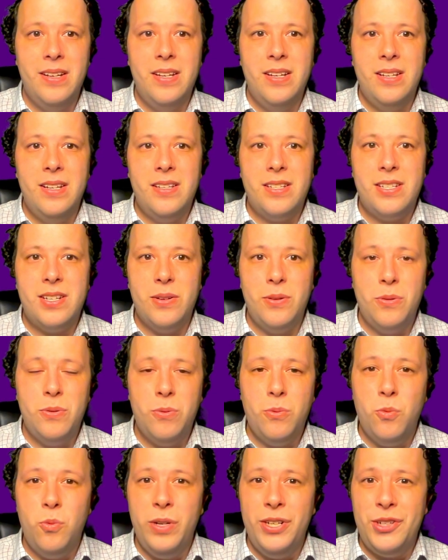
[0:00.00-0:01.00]
So
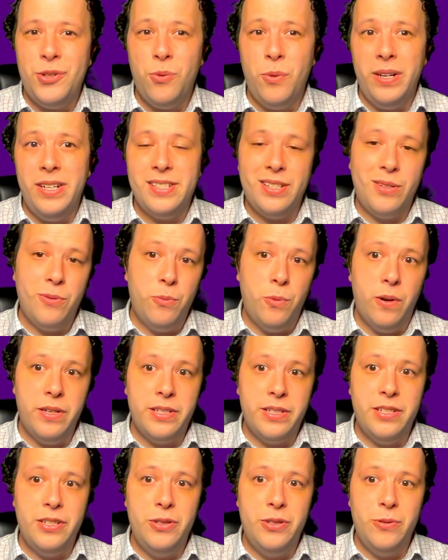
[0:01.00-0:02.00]
which one is a one to
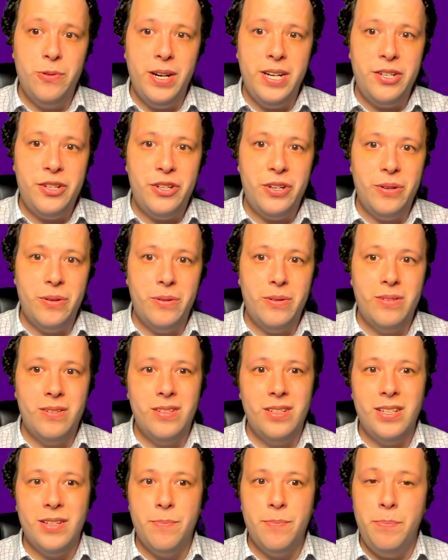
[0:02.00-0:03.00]
two ratio?
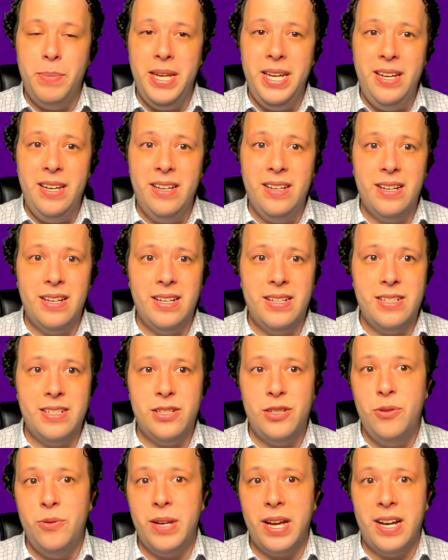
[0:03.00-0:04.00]
B has
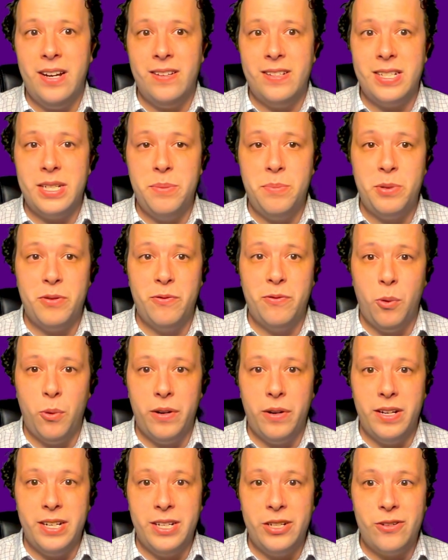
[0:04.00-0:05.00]
two calciums, four
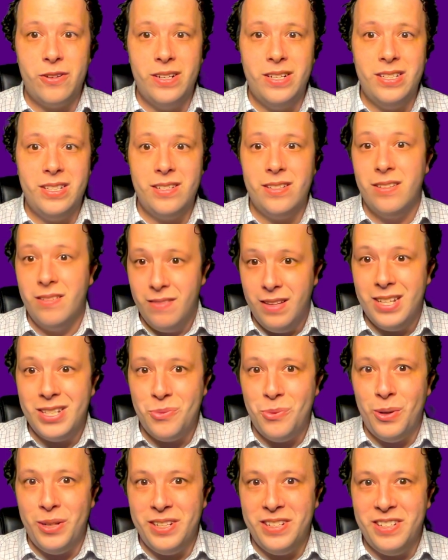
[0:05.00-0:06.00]
nitrates. That's
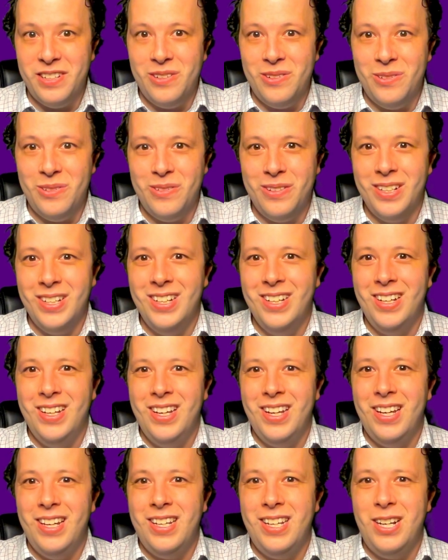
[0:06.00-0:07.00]
one to two.
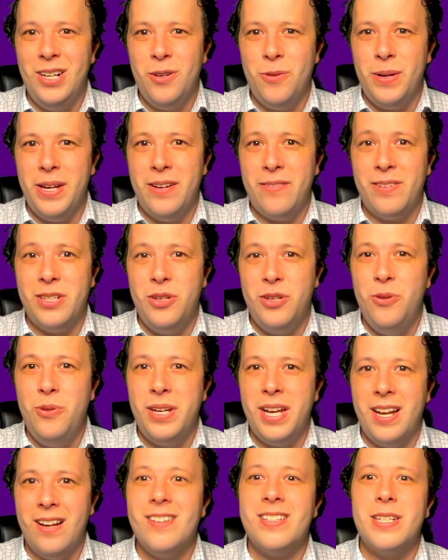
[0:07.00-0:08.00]
And here we have two
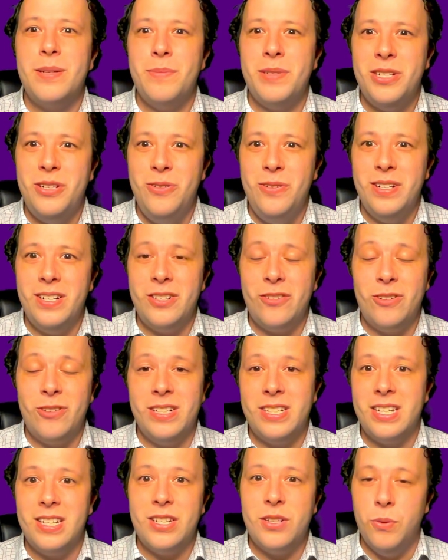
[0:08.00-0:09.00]
calciums, two nitrates.
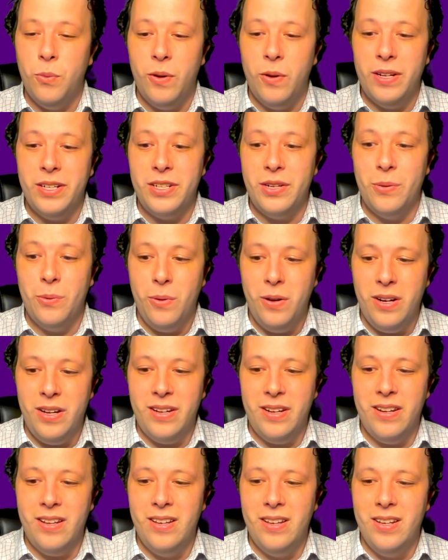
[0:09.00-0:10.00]
That's a one to one.
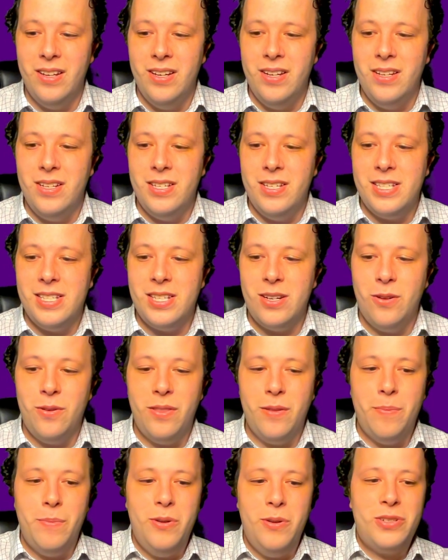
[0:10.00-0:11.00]
So the
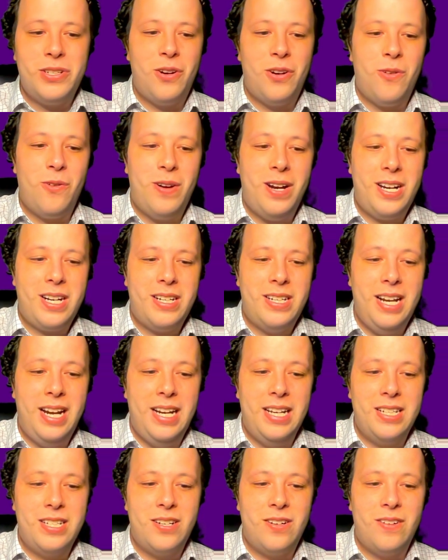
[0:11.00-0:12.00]
most correct
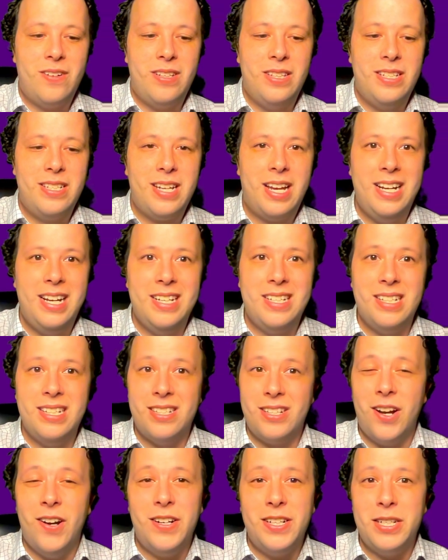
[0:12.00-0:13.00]
answer in this case is
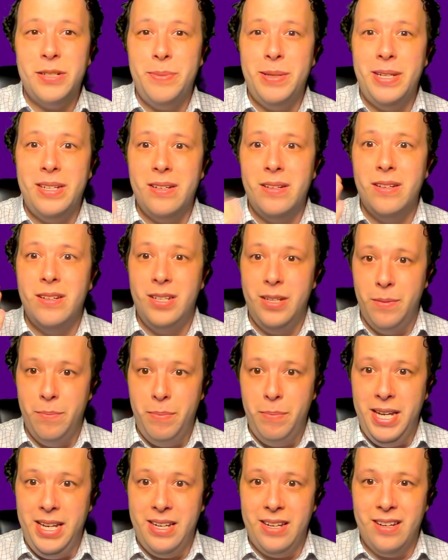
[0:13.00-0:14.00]
going to be
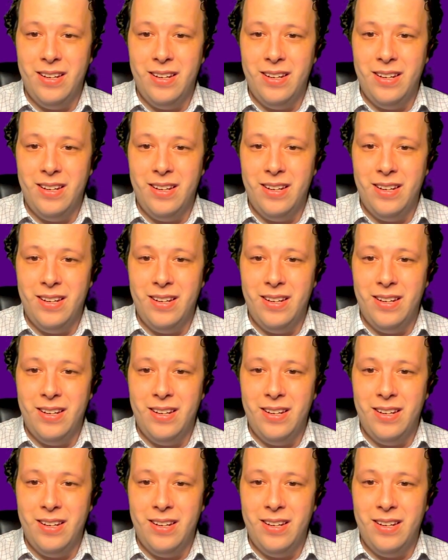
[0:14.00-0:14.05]
B.